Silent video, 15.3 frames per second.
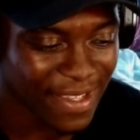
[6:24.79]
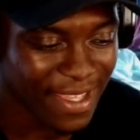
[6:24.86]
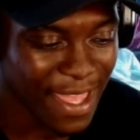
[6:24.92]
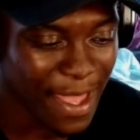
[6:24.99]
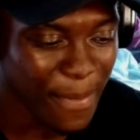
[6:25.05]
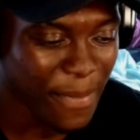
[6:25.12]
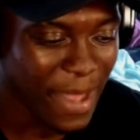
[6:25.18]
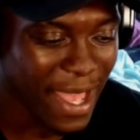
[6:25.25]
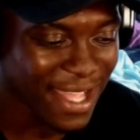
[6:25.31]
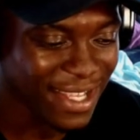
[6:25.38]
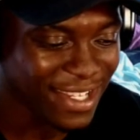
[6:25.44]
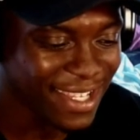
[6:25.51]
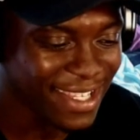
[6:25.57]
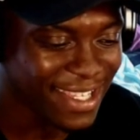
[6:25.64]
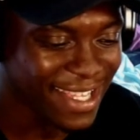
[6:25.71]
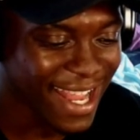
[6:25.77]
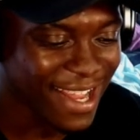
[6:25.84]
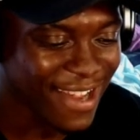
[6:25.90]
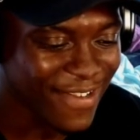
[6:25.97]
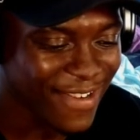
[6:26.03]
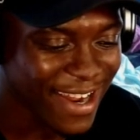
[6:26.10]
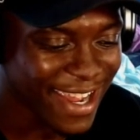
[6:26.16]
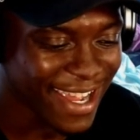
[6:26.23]
Kenpachi
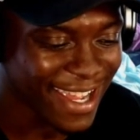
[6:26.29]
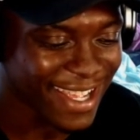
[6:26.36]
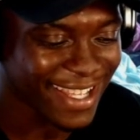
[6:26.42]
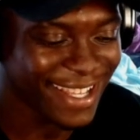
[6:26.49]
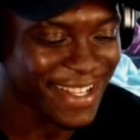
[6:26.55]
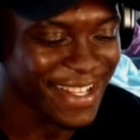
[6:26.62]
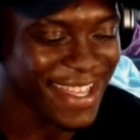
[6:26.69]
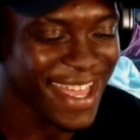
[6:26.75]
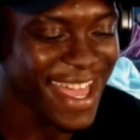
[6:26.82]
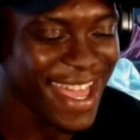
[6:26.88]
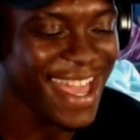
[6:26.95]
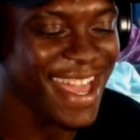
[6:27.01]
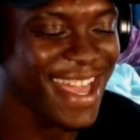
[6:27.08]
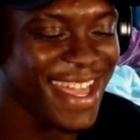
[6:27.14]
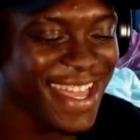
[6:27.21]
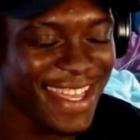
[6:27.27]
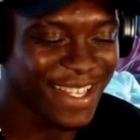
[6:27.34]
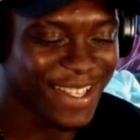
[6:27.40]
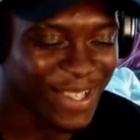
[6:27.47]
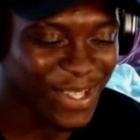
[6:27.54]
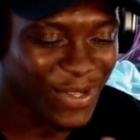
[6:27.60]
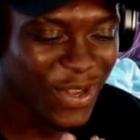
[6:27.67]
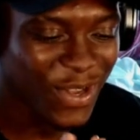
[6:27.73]
Zaraki. Okay.
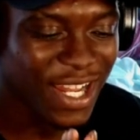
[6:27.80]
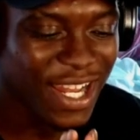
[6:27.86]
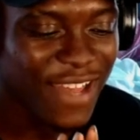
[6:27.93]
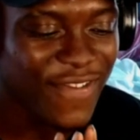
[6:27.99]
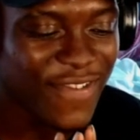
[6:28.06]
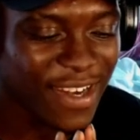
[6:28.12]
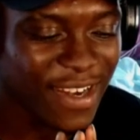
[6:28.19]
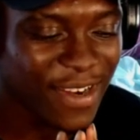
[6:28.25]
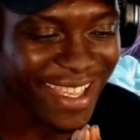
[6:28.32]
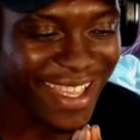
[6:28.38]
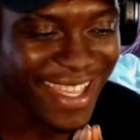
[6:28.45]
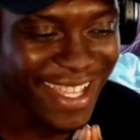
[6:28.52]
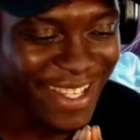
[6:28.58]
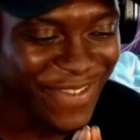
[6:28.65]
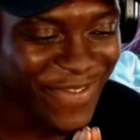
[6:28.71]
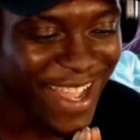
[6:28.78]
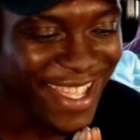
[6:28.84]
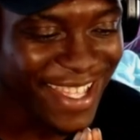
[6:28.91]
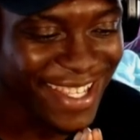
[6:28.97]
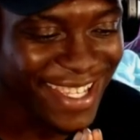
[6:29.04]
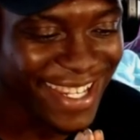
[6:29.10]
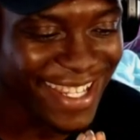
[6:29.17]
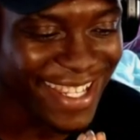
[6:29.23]
Squad 11. Here to fight you
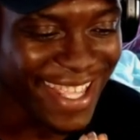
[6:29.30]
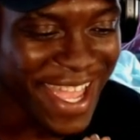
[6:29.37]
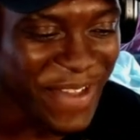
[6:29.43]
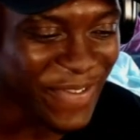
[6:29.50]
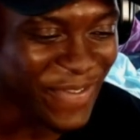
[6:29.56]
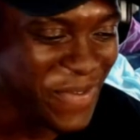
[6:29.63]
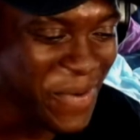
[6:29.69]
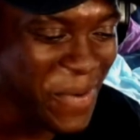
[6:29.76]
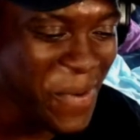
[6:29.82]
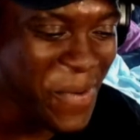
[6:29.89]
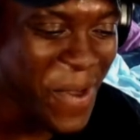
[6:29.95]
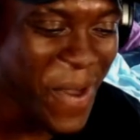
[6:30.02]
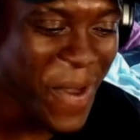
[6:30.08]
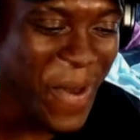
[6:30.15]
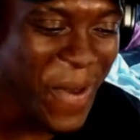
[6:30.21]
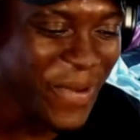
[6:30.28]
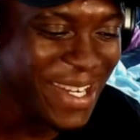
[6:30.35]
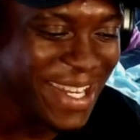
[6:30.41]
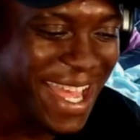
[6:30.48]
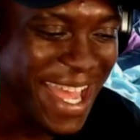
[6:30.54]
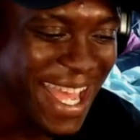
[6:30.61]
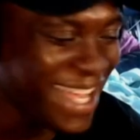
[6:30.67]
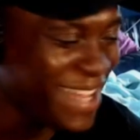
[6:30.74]
to the death. Oh,
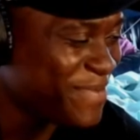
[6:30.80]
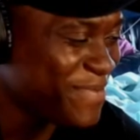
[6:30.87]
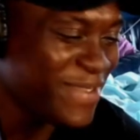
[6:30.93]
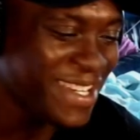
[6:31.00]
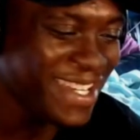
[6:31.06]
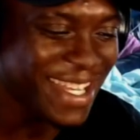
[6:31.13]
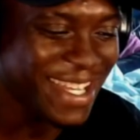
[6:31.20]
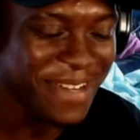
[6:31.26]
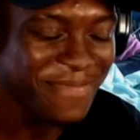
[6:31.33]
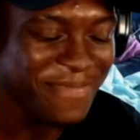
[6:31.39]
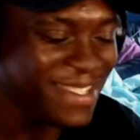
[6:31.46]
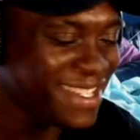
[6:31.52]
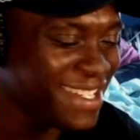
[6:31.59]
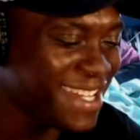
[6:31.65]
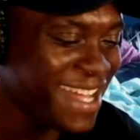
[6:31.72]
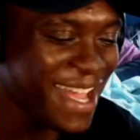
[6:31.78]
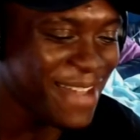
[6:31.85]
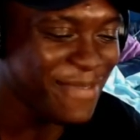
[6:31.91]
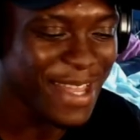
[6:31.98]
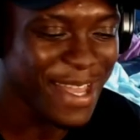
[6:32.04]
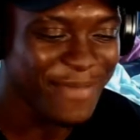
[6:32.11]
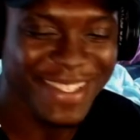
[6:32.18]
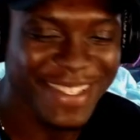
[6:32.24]
damn. We didn't come to die. We
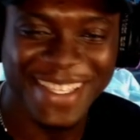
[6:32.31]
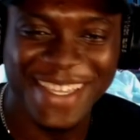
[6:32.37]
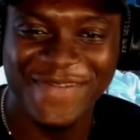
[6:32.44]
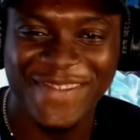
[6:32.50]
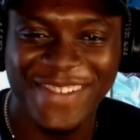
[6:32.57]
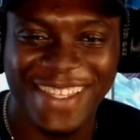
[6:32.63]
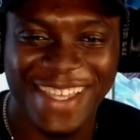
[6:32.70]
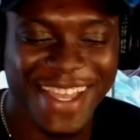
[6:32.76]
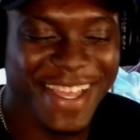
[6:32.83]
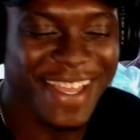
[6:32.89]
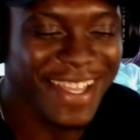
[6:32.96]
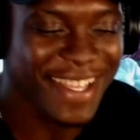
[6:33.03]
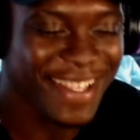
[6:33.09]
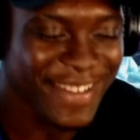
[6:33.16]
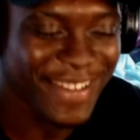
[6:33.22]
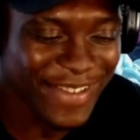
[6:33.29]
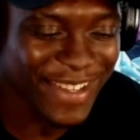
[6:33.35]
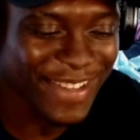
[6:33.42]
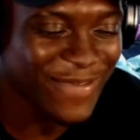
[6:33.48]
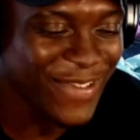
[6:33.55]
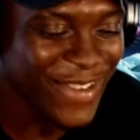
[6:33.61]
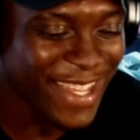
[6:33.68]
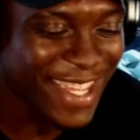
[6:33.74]
came to save
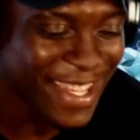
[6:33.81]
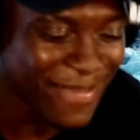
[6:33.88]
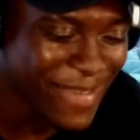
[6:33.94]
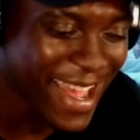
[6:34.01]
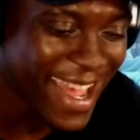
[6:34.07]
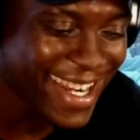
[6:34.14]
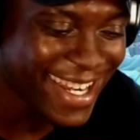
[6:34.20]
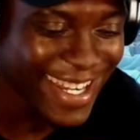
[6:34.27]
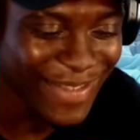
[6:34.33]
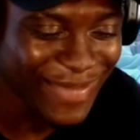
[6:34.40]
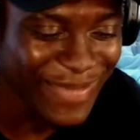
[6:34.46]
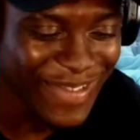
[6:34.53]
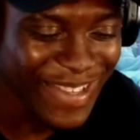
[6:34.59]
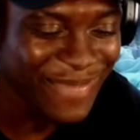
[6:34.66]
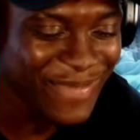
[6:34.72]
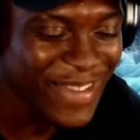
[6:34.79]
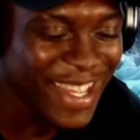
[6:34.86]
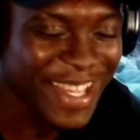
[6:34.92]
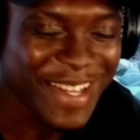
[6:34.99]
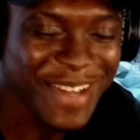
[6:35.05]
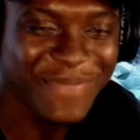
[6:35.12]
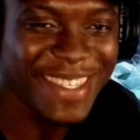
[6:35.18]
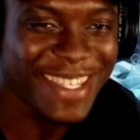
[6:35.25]
Rukia, man. We didn't
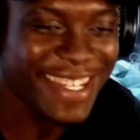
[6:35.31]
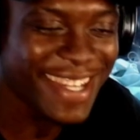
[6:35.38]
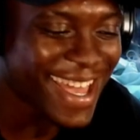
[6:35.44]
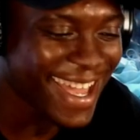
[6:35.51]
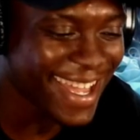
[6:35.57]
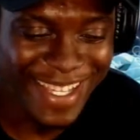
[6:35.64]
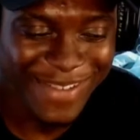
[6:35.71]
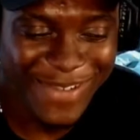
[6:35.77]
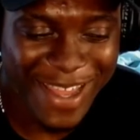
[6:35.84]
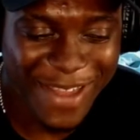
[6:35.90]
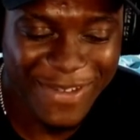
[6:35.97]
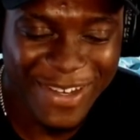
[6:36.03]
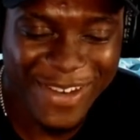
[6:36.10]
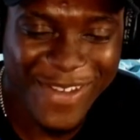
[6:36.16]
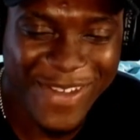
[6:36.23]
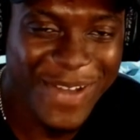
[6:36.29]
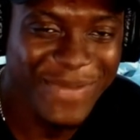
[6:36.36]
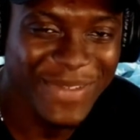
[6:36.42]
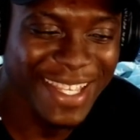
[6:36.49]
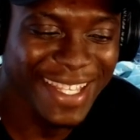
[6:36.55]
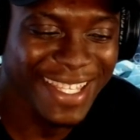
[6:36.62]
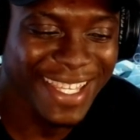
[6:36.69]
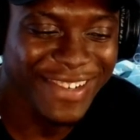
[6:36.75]
come to die. Like, we knew it come with
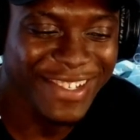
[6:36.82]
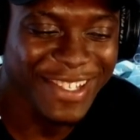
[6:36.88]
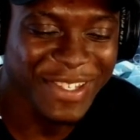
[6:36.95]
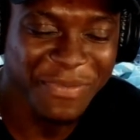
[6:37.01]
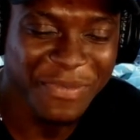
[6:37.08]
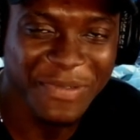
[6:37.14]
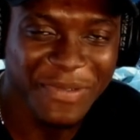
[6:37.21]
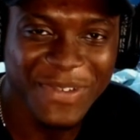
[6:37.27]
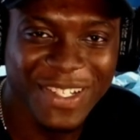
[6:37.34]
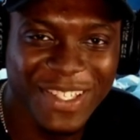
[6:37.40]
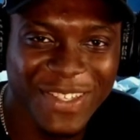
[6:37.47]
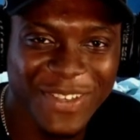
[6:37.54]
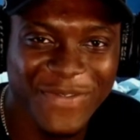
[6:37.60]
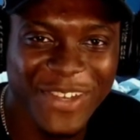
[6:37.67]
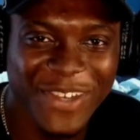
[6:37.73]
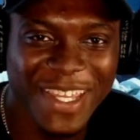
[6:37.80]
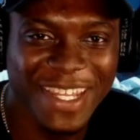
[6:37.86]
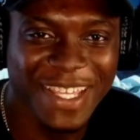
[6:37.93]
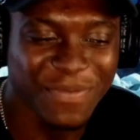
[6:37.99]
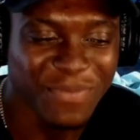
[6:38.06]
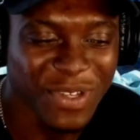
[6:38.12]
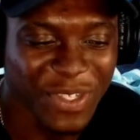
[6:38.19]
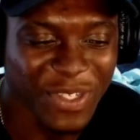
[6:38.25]
the territory, but we wanted to avoid it as much